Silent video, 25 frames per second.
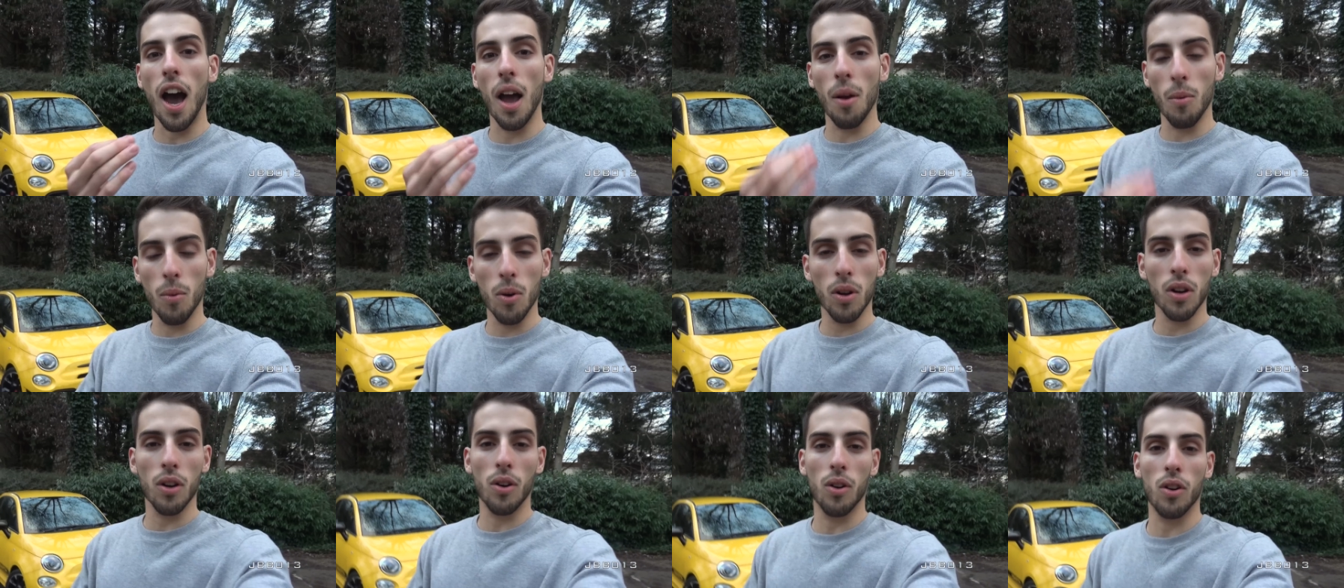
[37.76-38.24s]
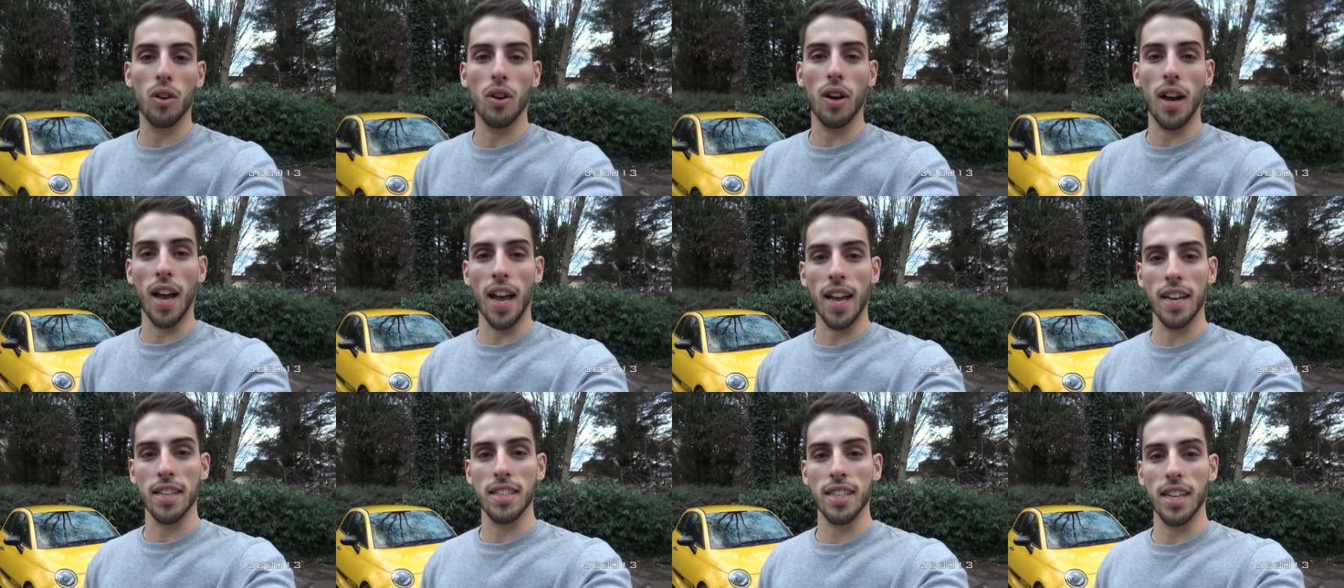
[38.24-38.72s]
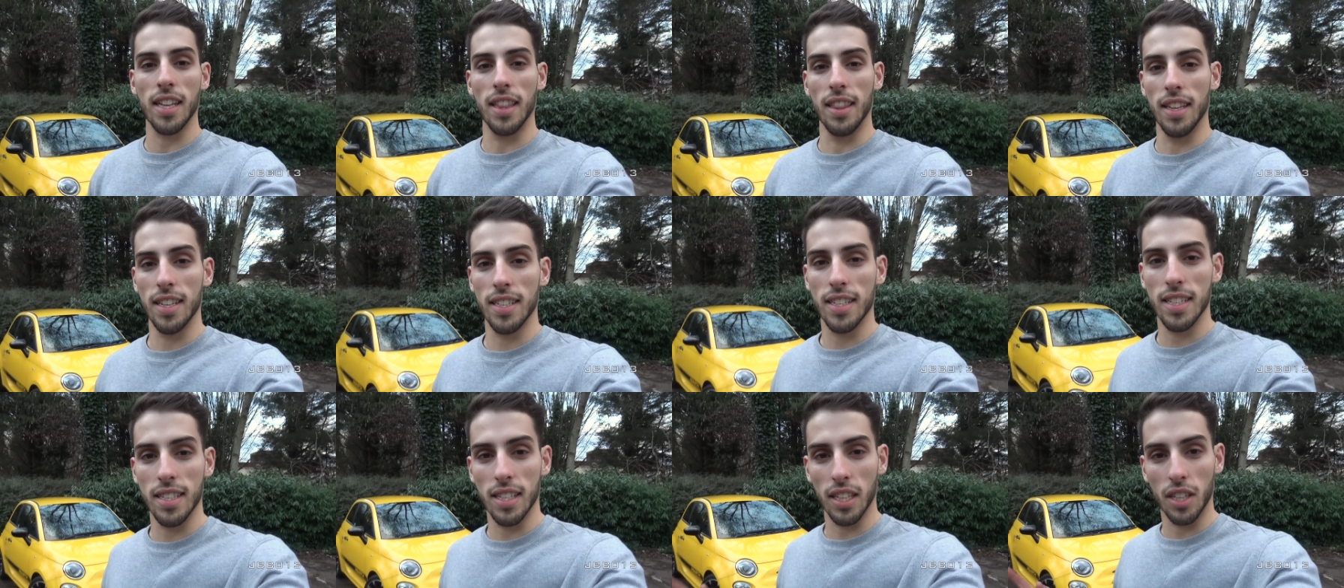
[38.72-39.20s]
I want a hot hatch
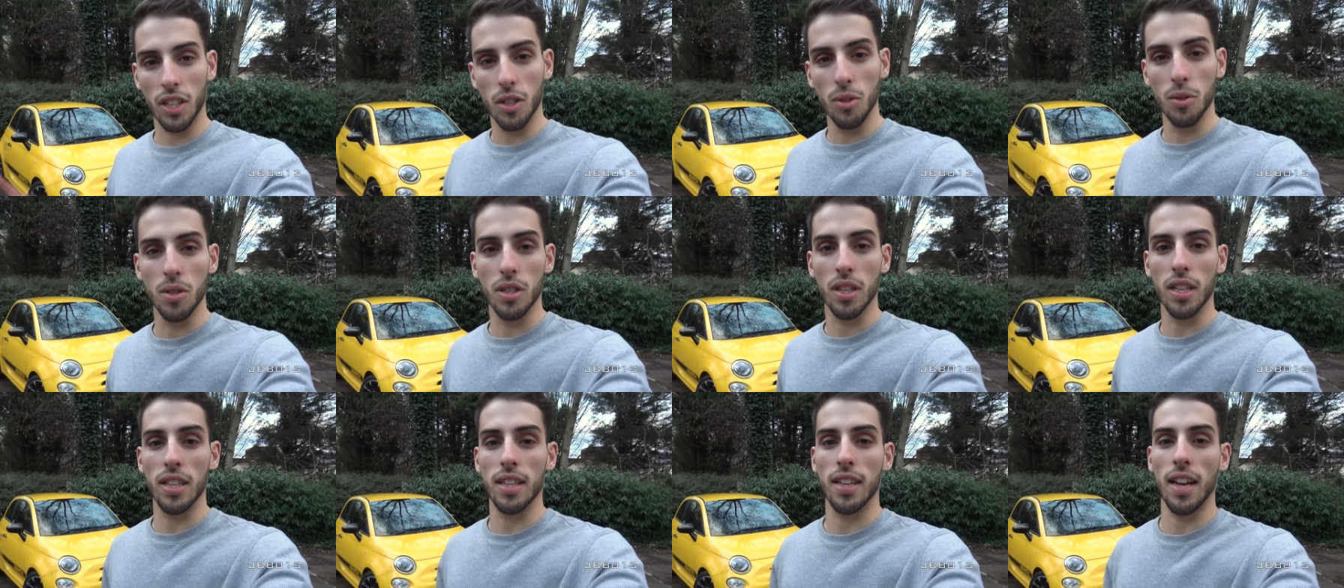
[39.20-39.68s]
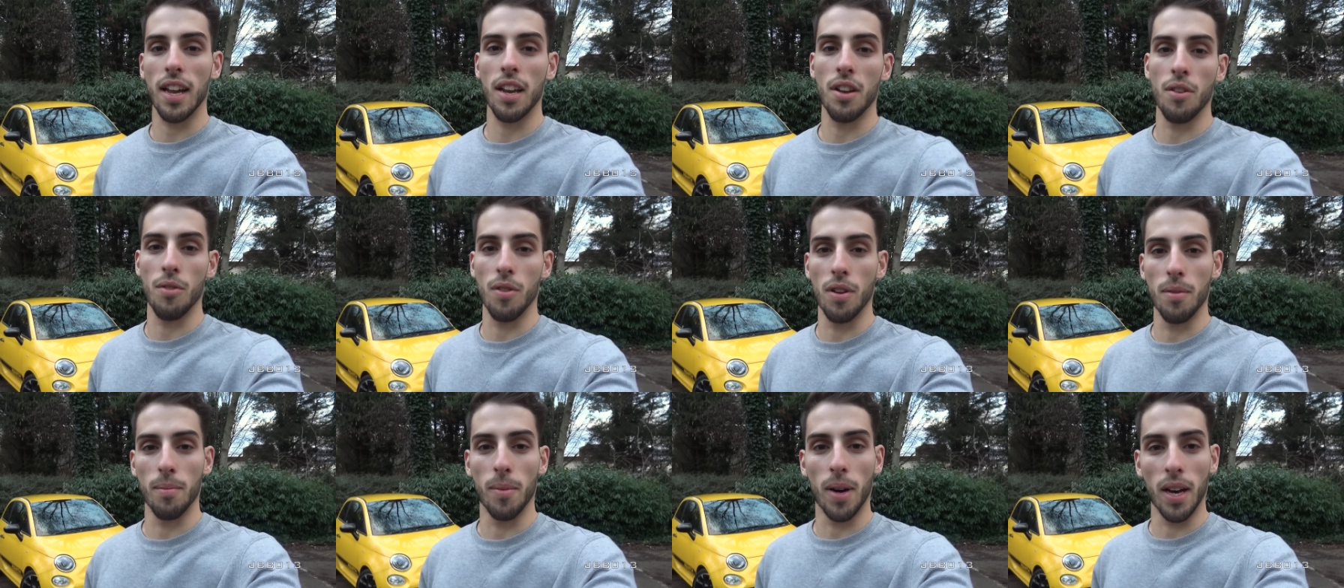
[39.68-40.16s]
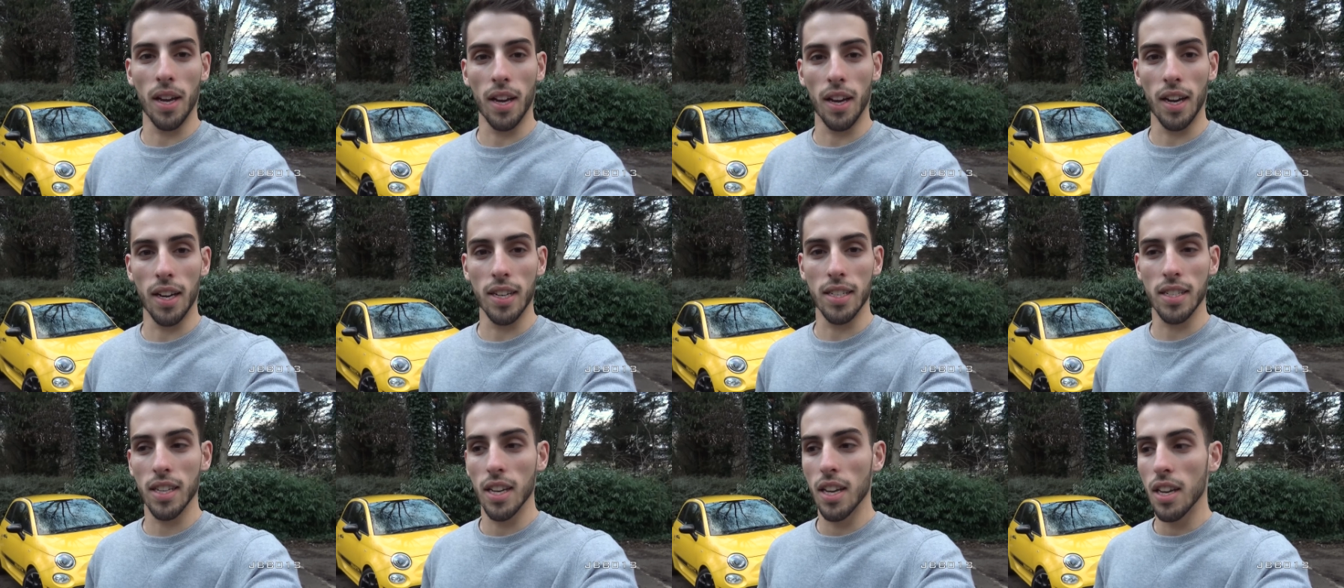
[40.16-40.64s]
and this is a huge contender in my
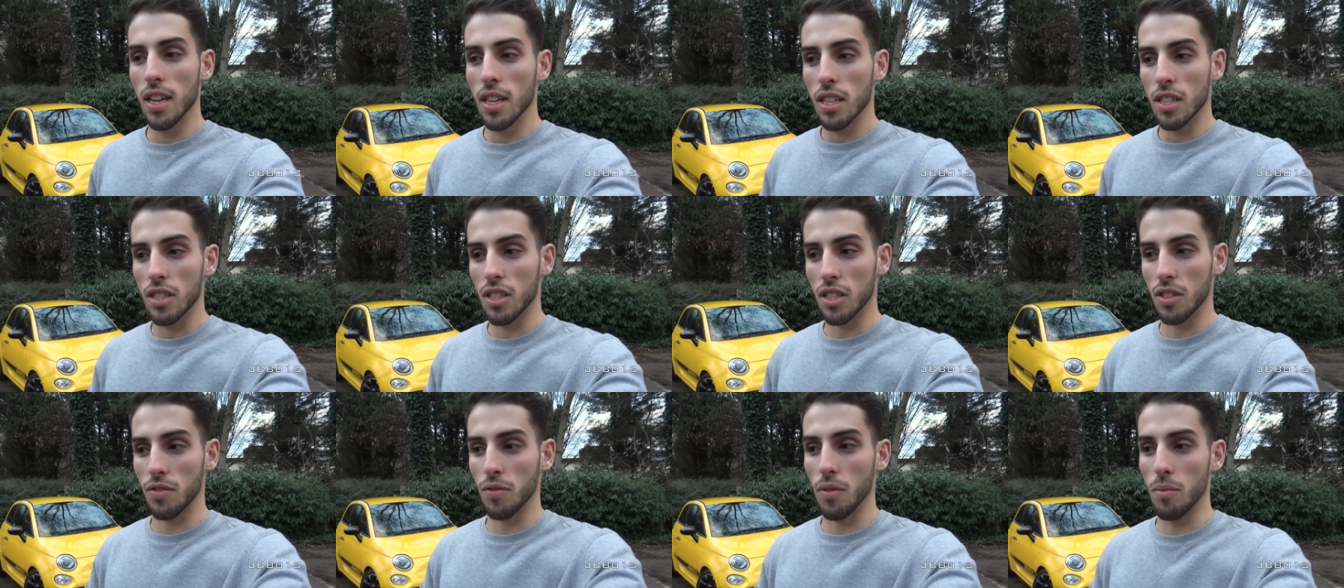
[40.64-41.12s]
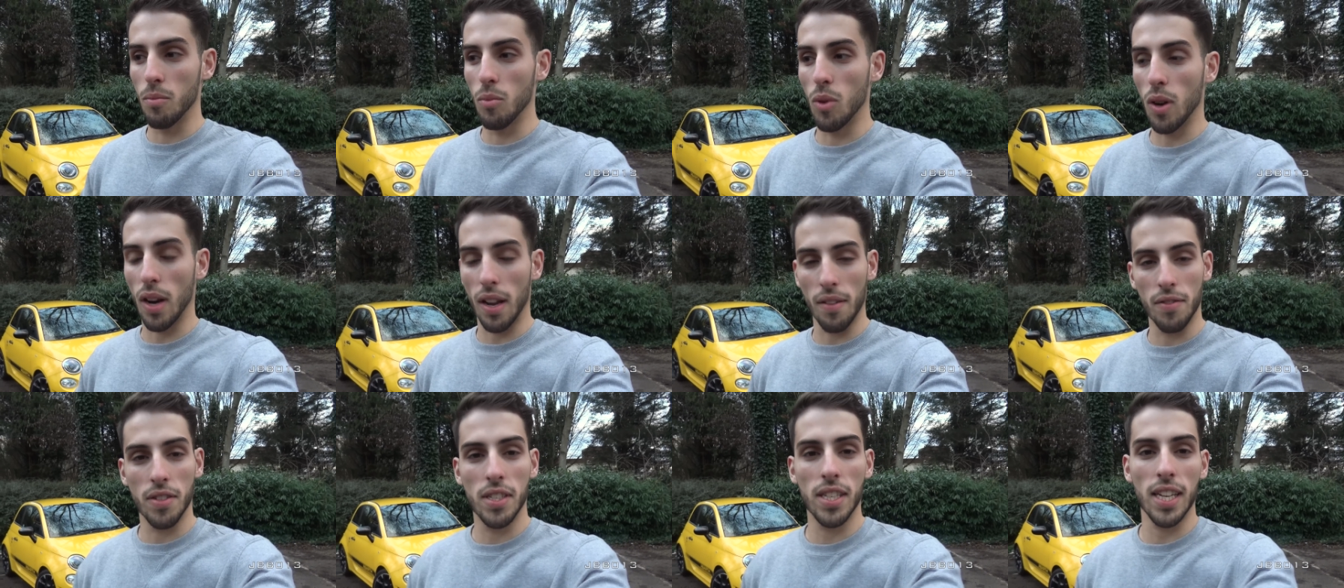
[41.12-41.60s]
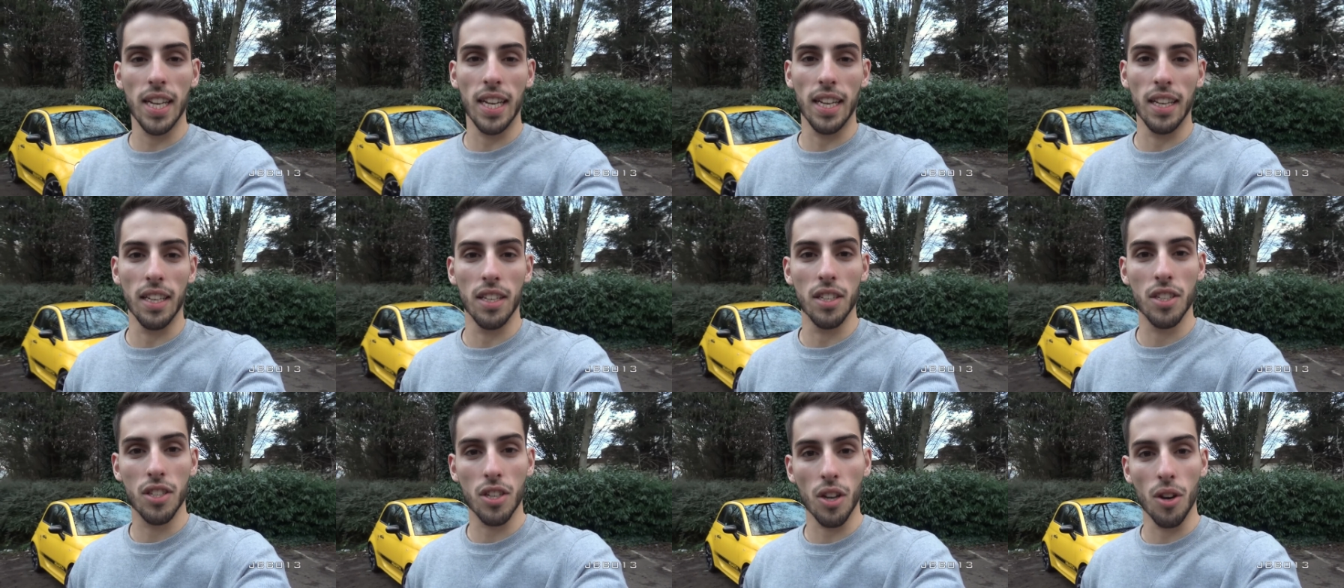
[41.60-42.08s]
eyes just from what I've seen.